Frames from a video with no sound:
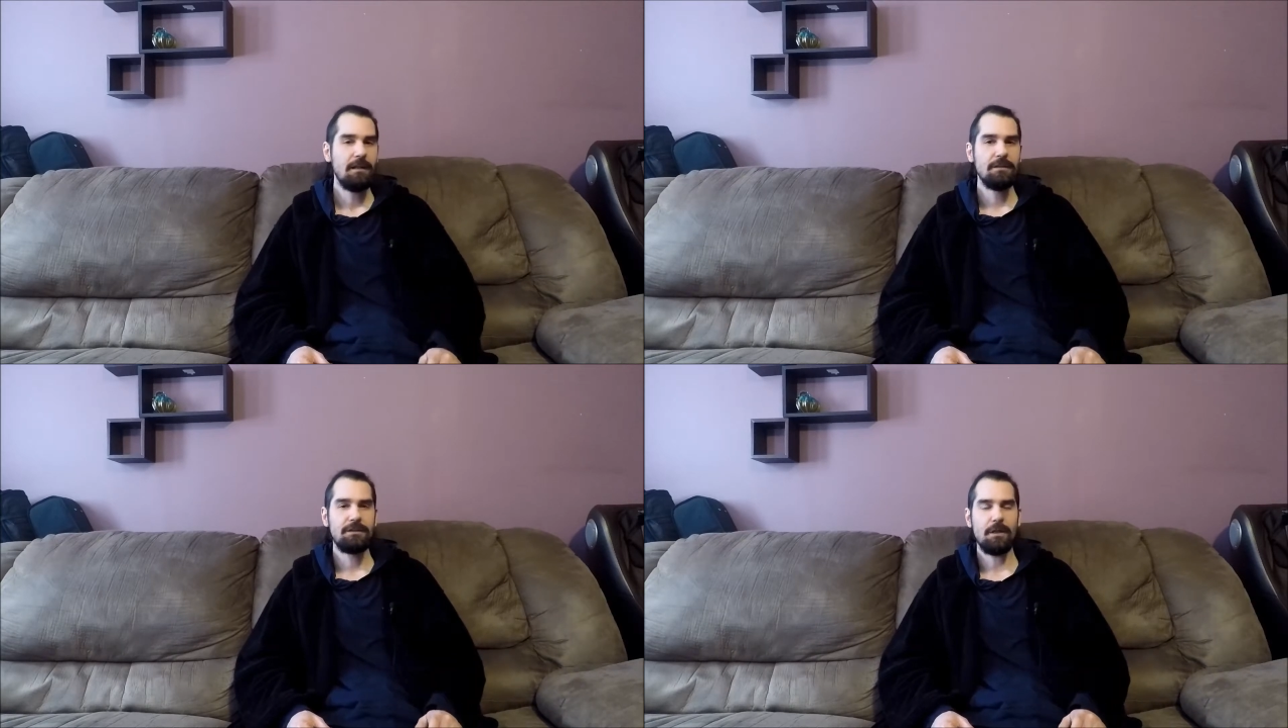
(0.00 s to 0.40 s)

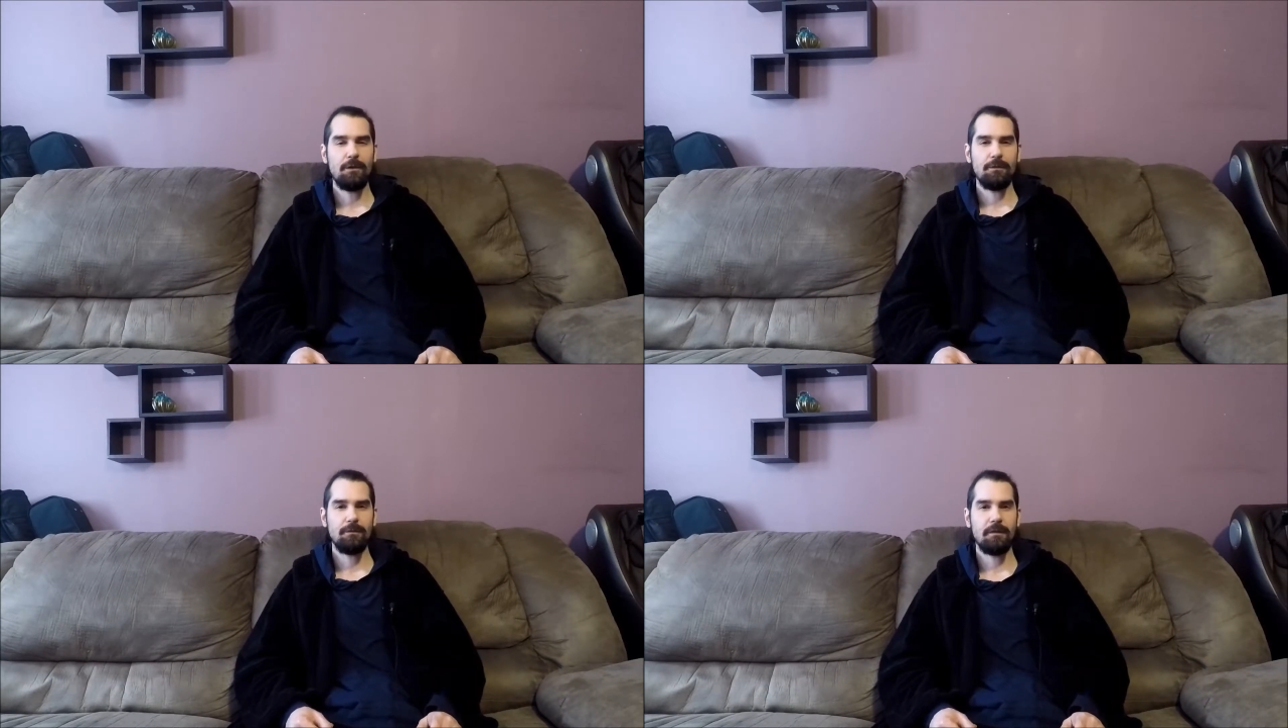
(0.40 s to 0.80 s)

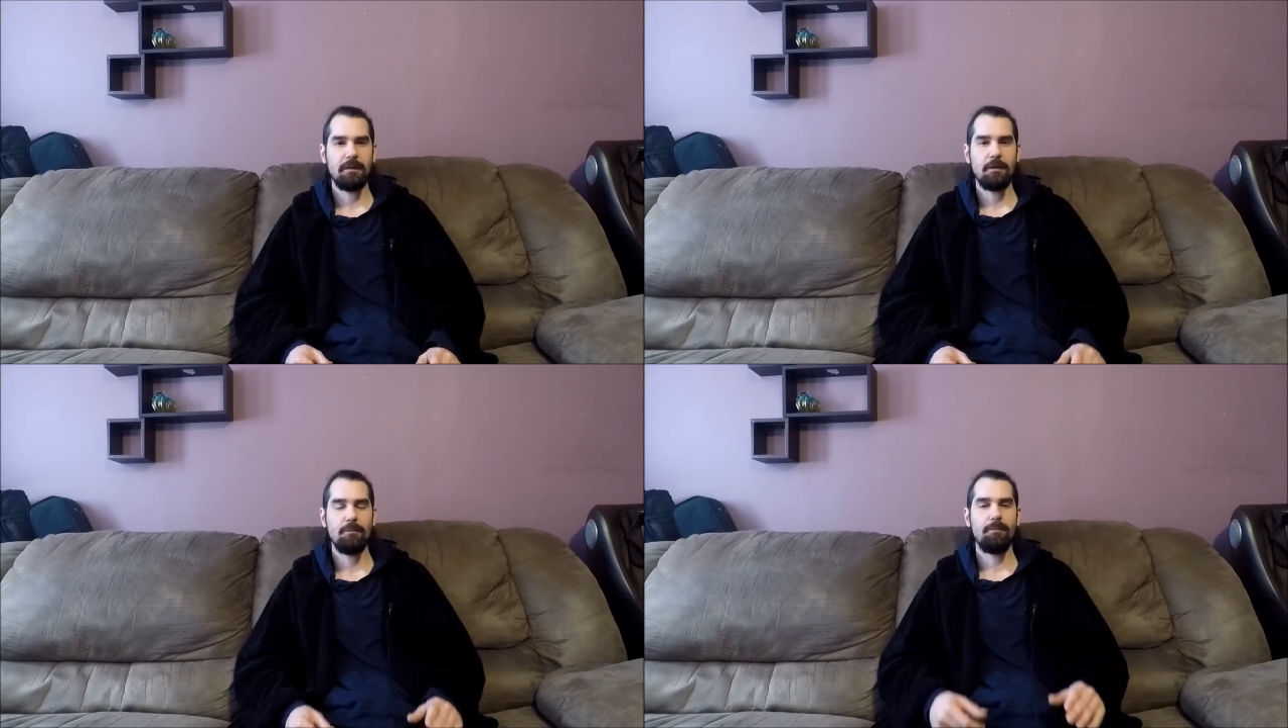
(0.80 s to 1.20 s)
So
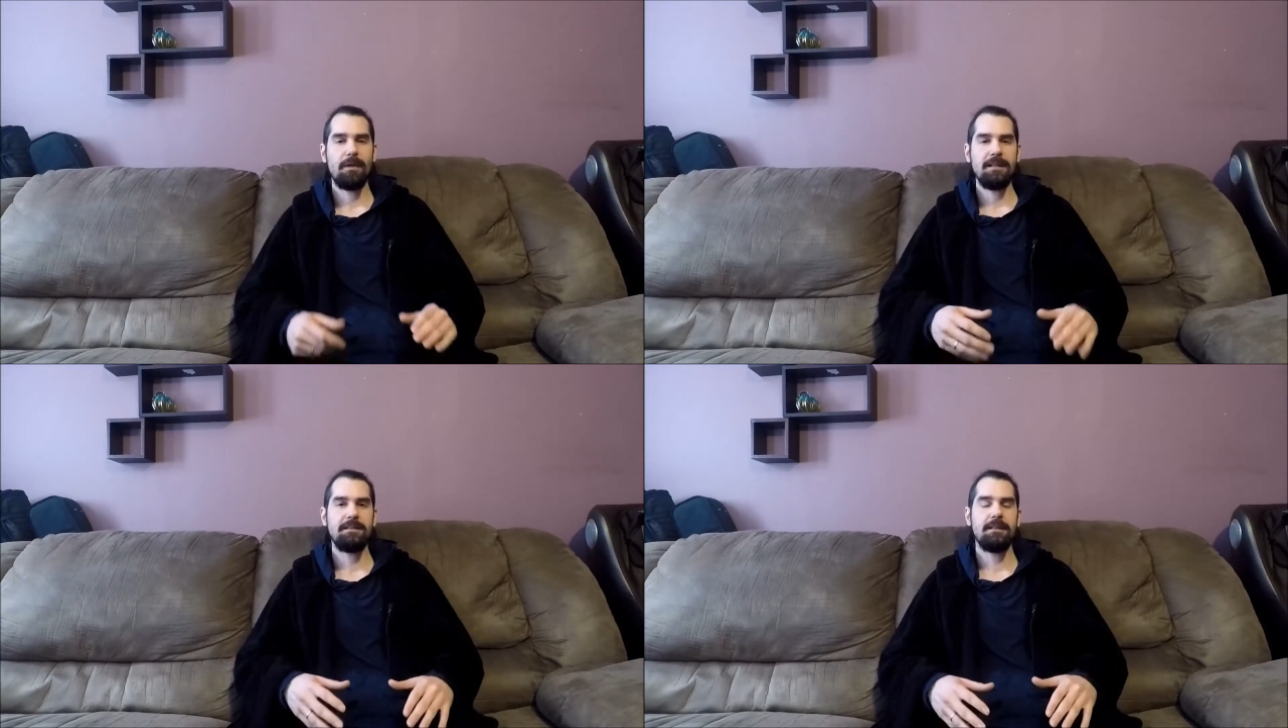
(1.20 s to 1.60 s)

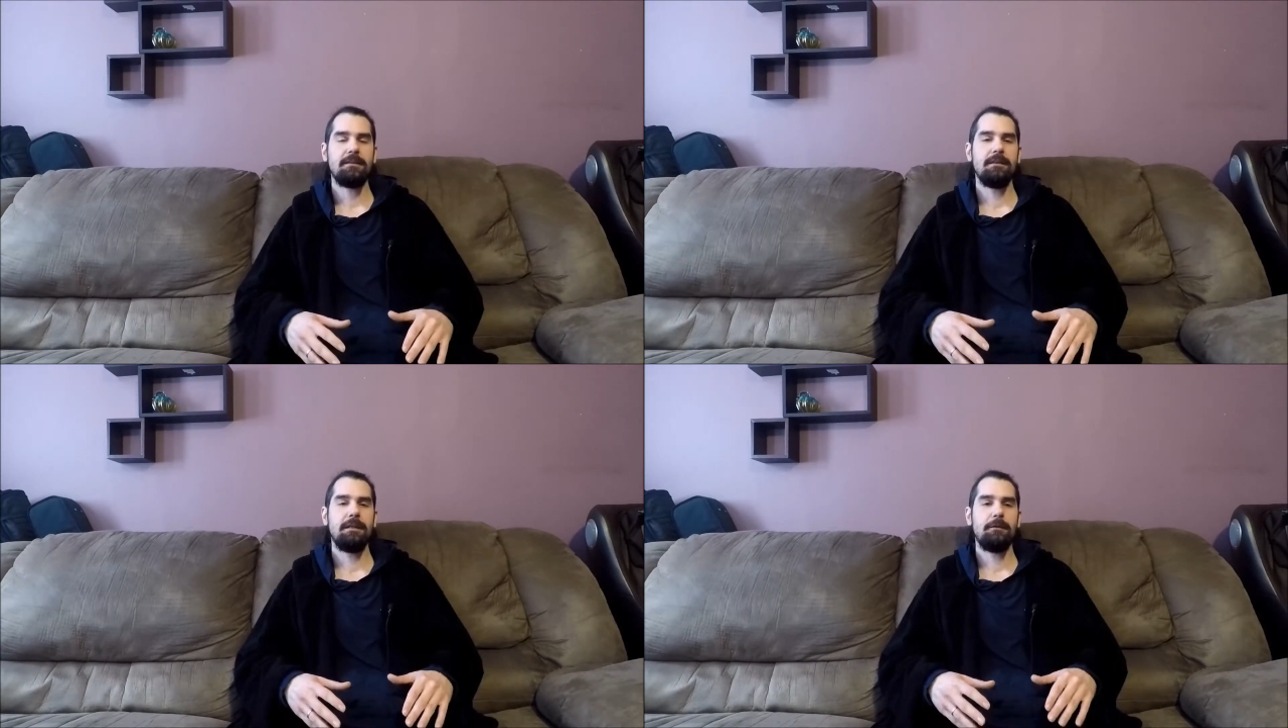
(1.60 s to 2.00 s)

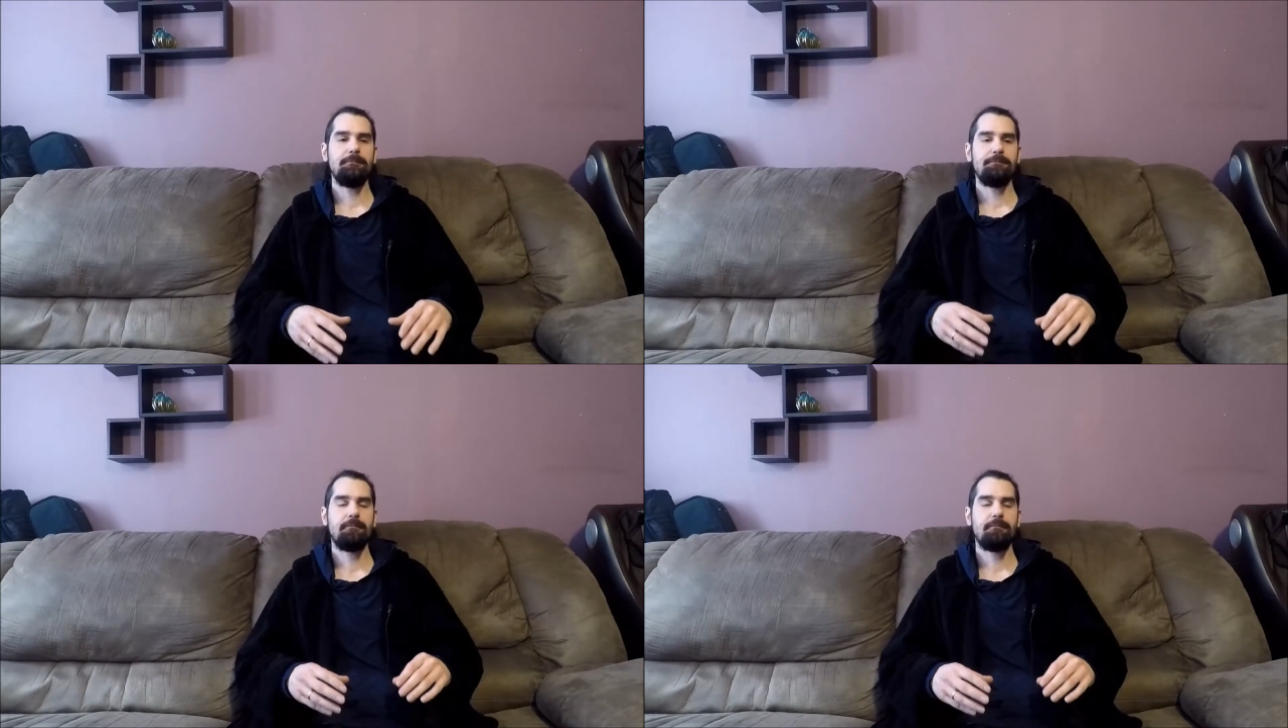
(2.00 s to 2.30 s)
basically,